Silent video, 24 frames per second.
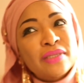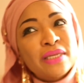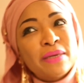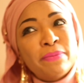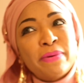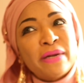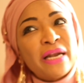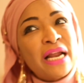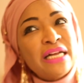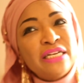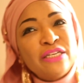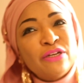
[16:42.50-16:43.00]

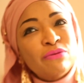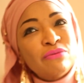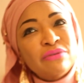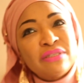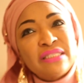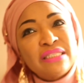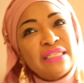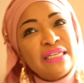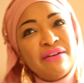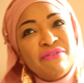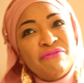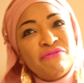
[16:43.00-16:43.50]
But I don't
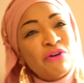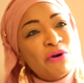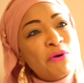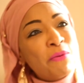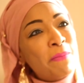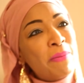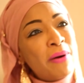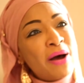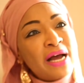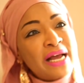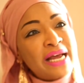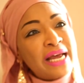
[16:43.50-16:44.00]
see
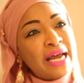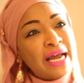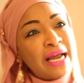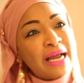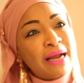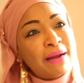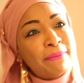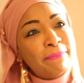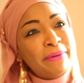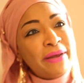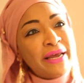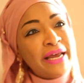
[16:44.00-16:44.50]
vote buying
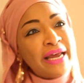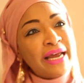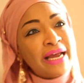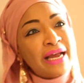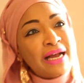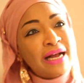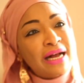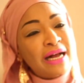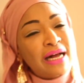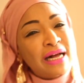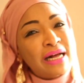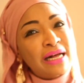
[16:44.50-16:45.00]
being
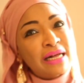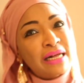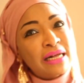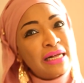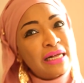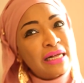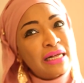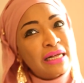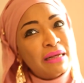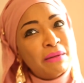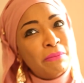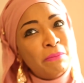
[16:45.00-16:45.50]

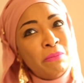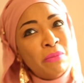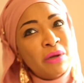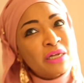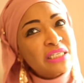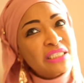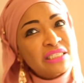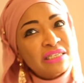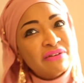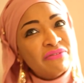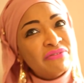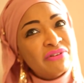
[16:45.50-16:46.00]

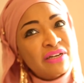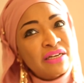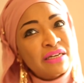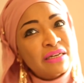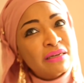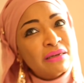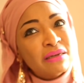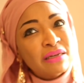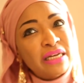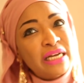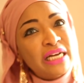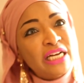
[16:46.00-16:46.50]
much of
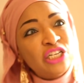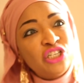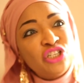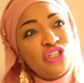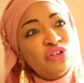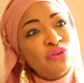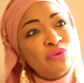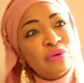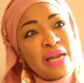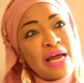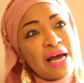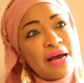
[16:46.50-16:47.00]
an
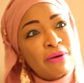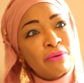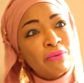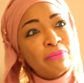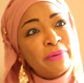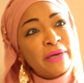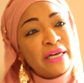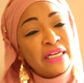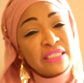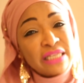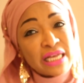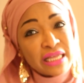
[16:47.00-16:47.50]
issue now,
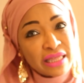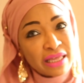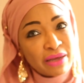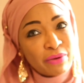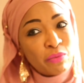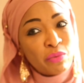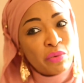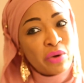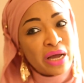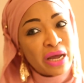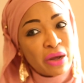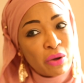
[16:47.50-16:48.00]
because I
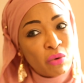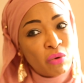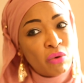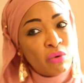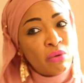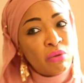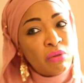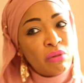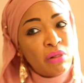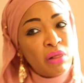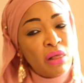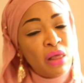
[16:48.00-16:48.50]
think we're
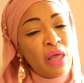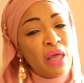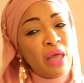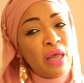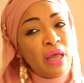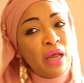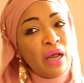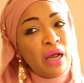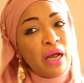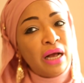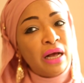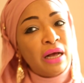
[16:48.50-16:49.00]
all
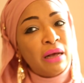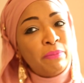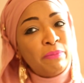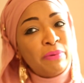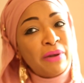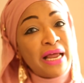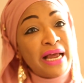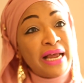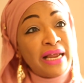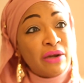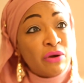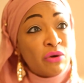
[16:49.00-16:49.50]

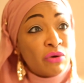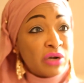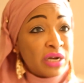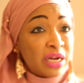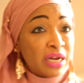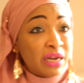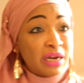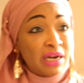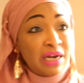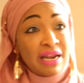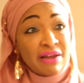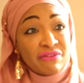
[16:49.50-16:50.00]
playing on
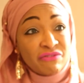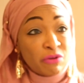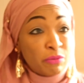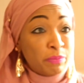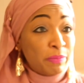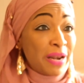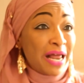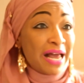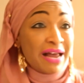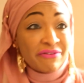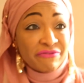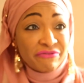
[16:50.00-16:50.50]
a level
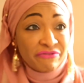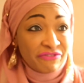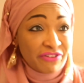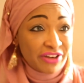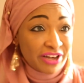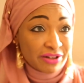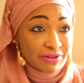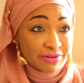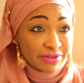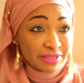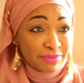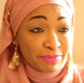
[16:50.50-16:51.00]
playing
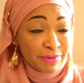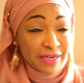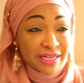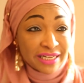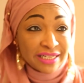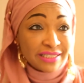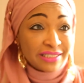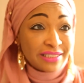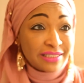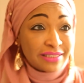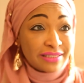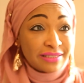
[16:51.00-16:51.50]
field,
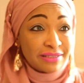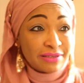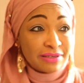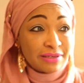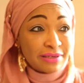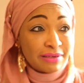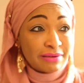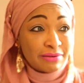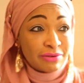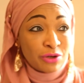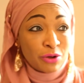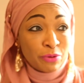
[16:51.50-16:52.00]
because
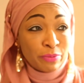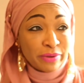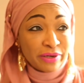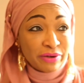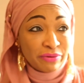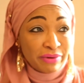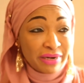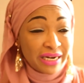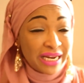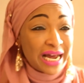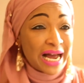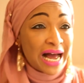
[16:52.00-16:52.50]
nobody
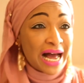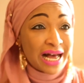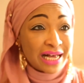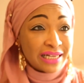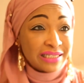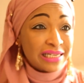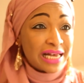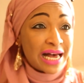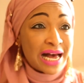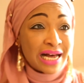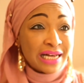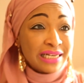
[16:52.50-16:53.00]
really
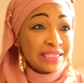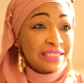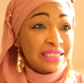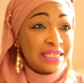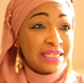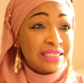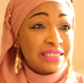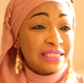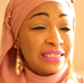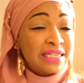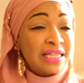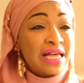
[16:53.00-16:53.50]
has
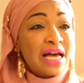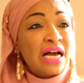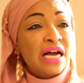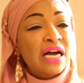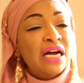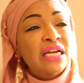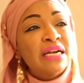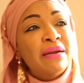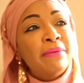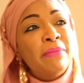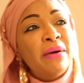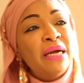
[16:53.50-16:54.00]
access to that
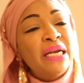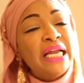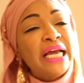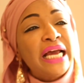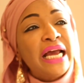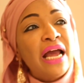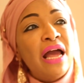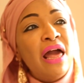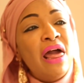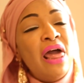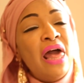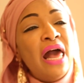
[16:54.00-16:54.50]
kind of money.
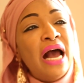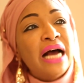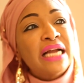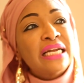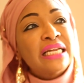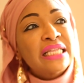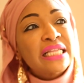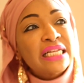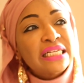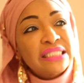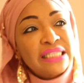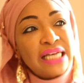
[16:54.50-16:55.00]
And
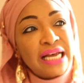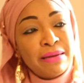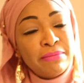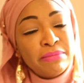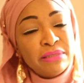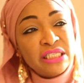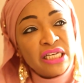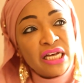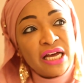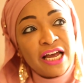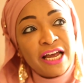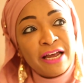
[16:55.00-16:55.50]
at the same
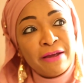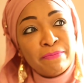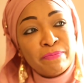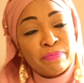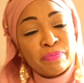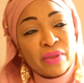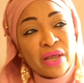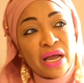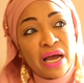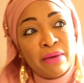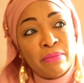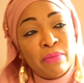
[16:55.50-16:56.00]
time,
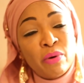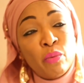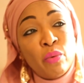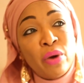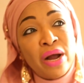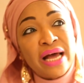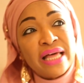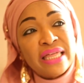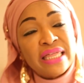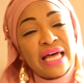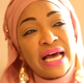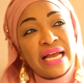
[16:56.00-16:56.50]
I'm
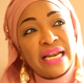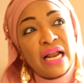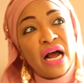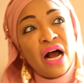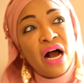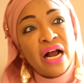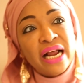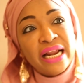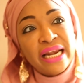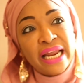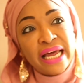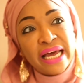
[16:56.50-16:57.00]
aware that
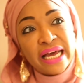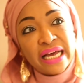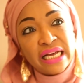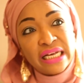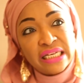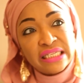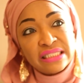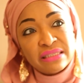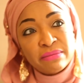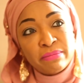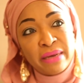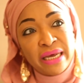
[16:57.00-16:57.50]
INEC
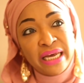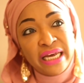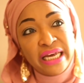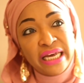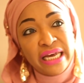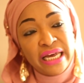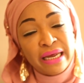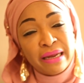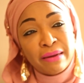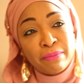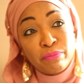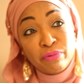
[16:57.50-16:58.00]
is
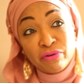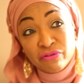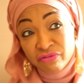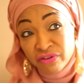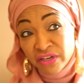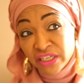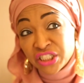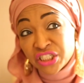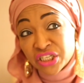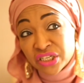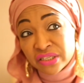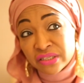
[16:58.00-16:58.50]
making
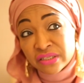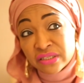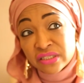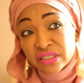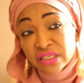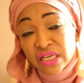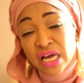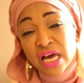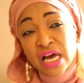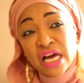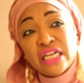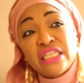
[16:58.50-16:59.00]

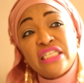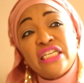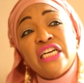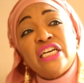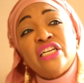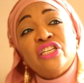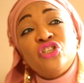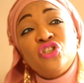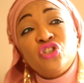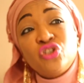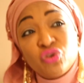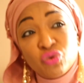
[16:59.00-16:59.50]
provisions to
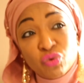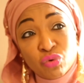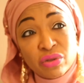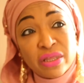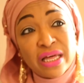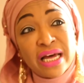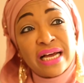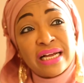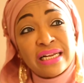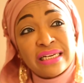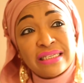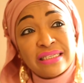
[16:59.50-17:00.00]
ensure
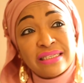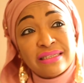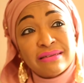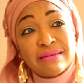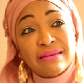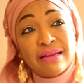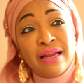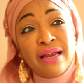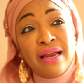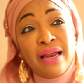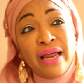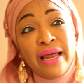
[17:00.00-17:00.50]
that
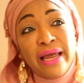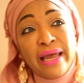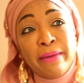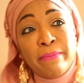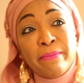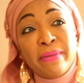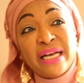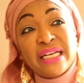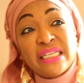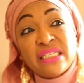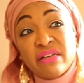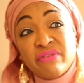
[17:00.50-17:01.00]
it
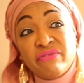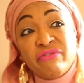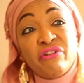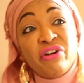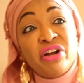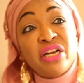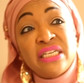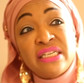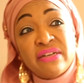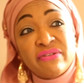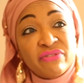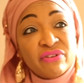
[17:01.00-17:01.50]
makes it
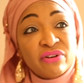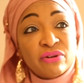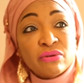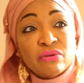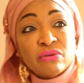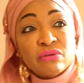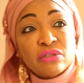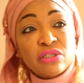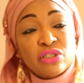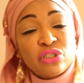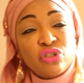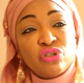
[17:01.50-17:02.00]
very
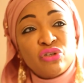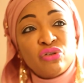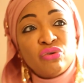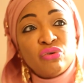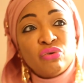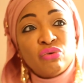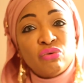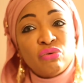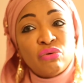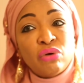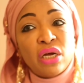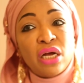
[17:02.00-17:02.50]
difficult
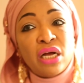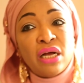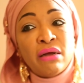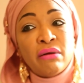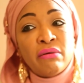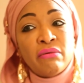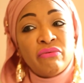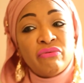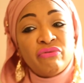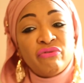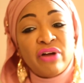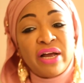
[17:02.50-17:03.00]

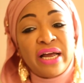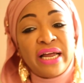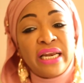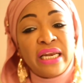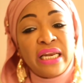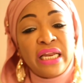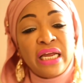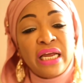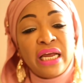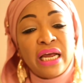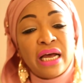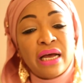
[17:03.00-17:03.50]
for
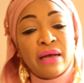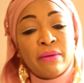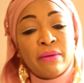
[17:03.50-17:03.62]
any